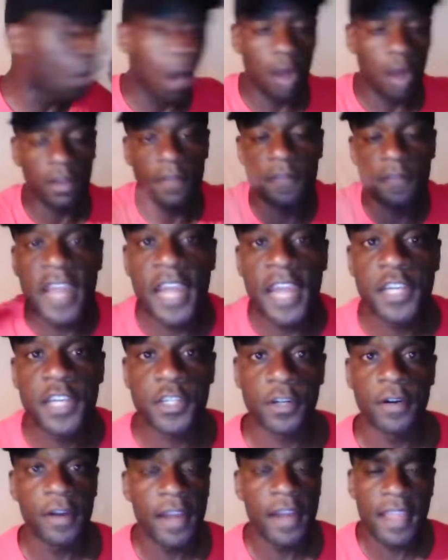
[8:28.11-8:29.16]
all of
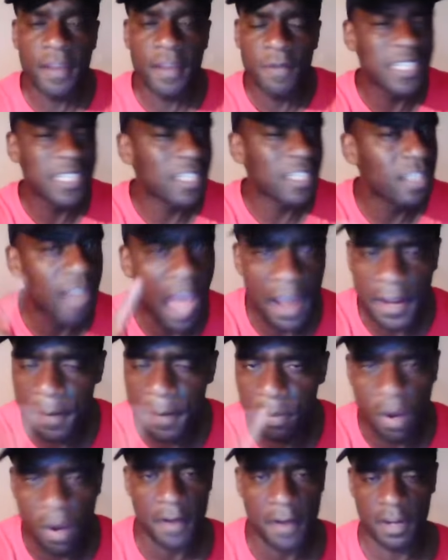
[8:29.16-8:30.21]
nature, which is not a
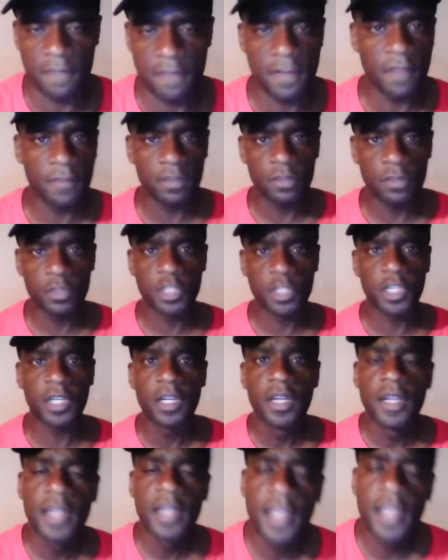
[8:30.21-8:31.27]
product of evolution.
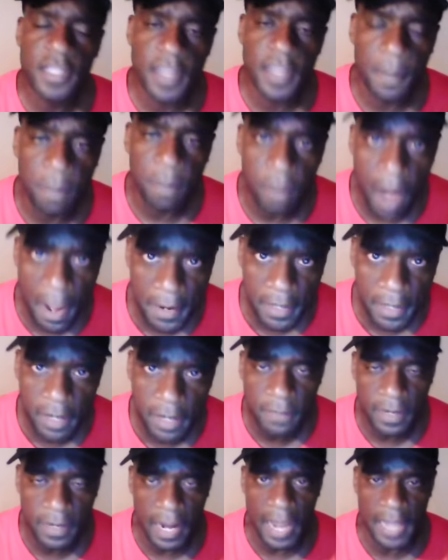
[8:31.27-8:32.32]
It is a product
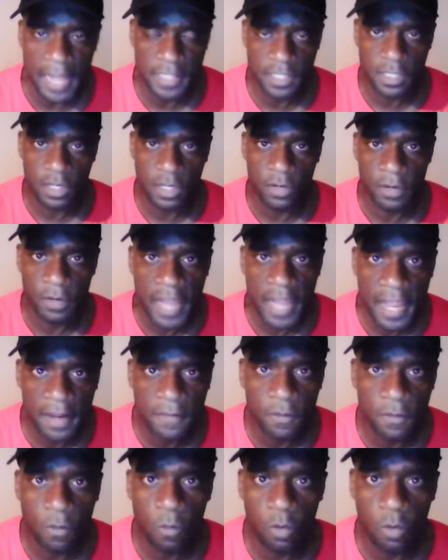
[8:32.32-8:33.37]
of God's
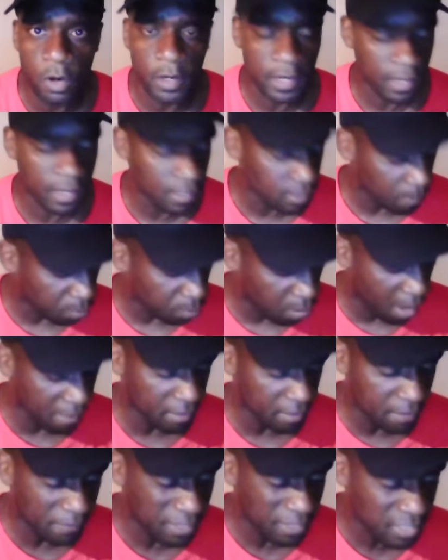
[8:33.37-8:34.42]
creative work. It is a
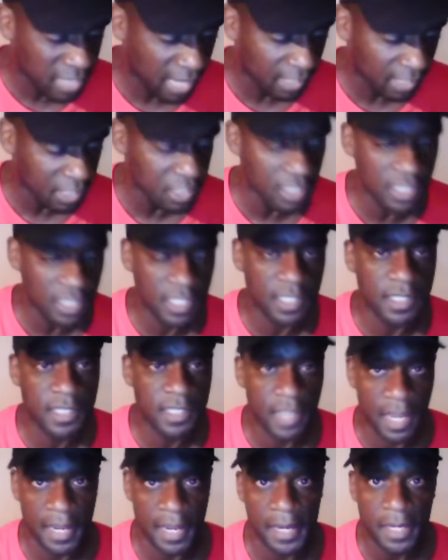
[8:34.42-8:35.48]
product of intelligent
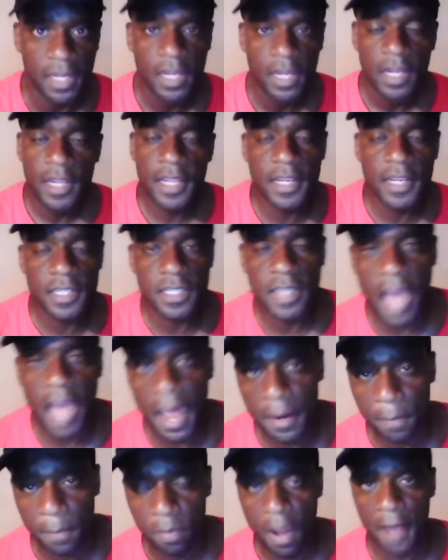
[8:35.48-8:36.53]
design. It is not
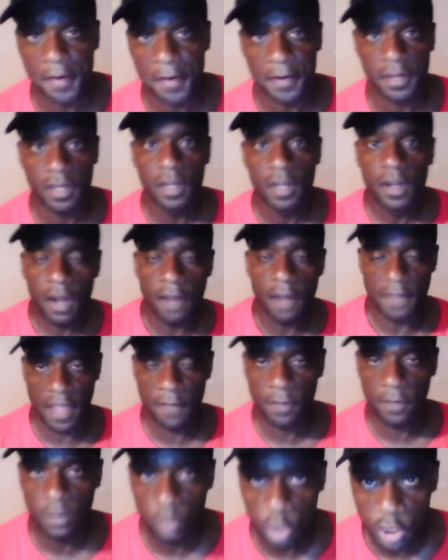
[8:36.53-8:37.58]
a product of
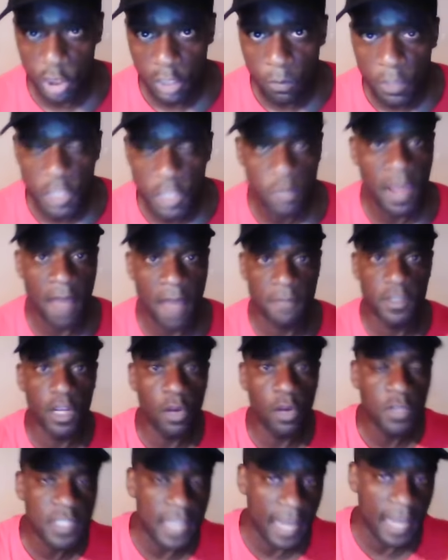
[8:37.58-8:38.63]
evolution, which you have
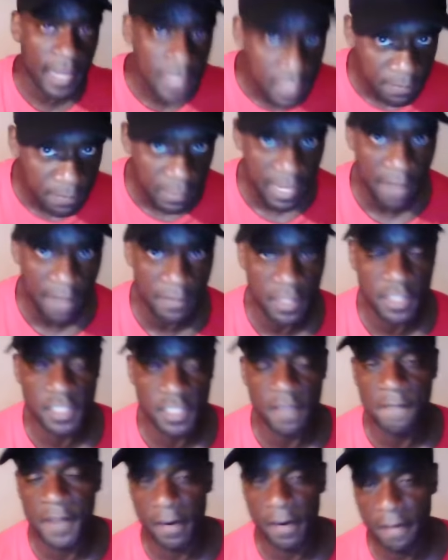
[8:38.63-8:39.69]
no scientific evidence
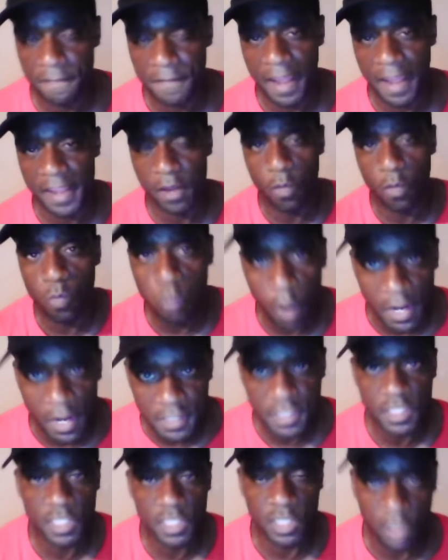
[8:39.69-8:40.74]
to verify it
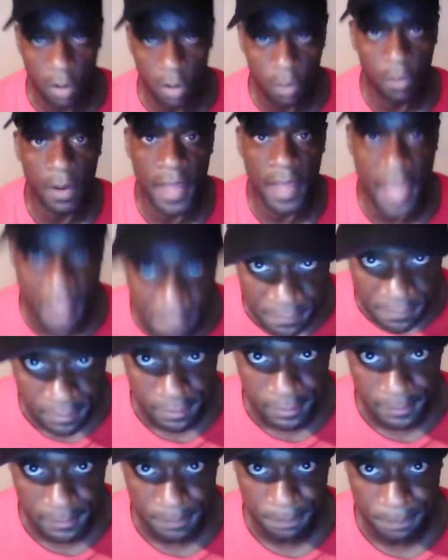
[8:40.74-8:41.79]
whatsoever.